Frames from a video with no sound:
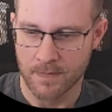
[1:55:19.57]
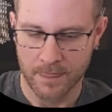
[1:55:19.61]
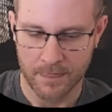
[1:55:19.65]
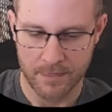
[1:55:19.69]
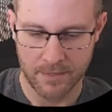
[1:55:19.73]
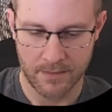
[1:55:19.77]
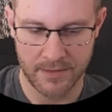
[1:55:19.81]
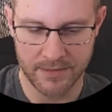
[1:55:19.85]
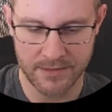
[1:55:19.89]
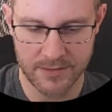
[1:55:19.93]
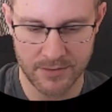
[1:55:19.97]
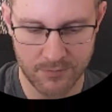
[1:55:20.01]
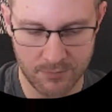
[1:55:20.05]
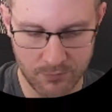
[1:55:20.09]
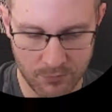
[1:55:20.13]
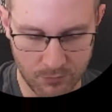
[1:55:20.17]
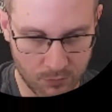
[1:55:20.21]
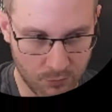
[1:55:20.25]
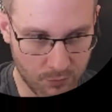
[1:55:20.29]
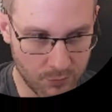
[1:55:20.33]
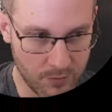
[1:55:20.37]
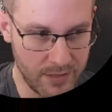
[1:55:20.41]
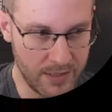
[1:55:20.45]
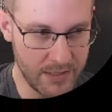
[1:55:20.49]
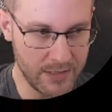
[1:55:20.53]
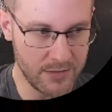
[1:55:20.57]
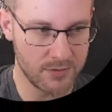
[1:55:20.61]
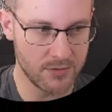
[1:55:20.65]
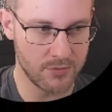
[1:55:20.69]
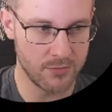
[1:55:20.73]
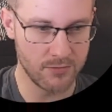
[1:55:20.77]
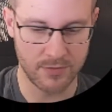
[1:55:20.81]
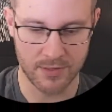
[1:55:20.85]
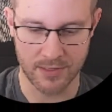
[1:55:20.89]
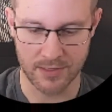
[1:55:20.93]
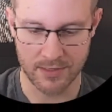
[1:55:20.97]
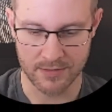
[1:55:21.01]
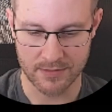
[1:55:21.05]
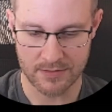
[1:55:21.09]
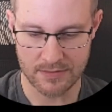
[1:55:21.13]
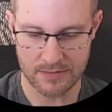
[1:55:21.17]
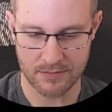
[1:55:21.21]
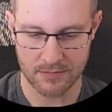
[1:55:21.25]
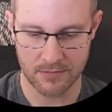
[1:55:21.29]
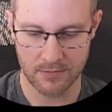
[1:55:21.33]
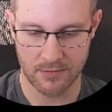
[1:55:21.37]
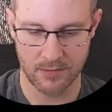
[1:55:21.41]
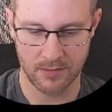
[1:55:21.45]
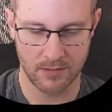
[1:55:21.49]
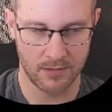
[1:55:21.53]
Let's redo this.
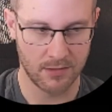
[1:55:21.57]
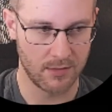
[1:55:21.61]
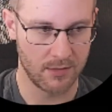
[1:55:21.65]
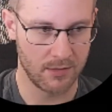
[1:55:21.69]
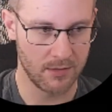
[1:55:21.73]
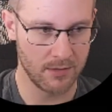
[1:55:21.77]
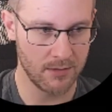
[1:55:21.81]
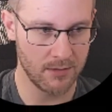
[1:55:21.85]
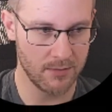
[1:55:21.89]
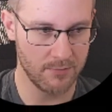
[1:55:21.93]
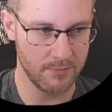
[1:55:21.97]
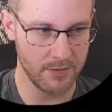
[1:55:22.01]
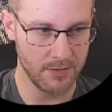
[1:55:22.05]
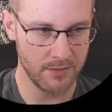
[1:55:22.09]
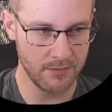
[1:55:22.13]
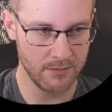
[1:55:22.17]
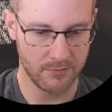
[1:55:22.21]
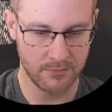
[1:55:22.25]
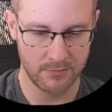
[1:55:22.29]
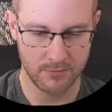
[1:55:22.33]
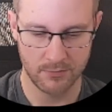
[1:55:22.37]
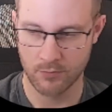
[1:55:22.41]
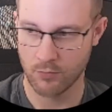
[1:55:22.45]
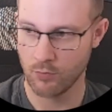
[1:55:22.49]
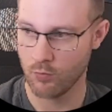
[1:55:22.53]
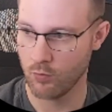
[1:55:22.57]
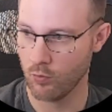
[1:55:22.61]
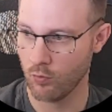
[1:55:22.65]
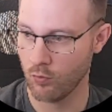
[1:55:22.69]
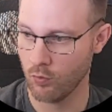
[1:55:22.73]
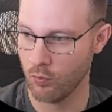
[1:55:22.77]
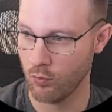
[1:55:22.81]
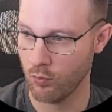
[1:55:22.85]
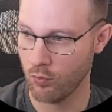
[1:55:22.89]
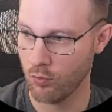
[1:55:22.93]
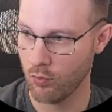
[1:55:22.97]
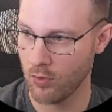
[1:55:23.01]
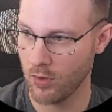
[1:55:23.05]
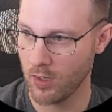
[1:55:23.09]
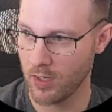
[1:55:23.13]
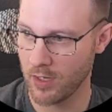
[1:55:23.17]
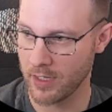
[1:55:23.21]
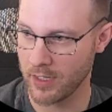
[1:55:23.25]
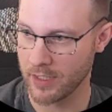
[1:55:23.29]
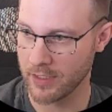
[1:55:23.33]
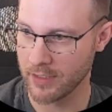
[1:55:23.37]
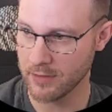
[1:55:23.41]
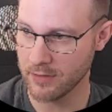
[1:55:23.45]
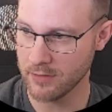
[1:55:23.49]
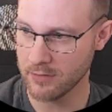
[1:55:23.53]
Alarm
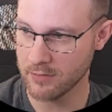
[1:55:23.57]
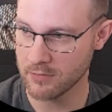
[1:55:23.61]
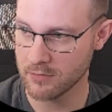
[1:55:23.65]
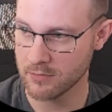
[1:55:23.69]
1.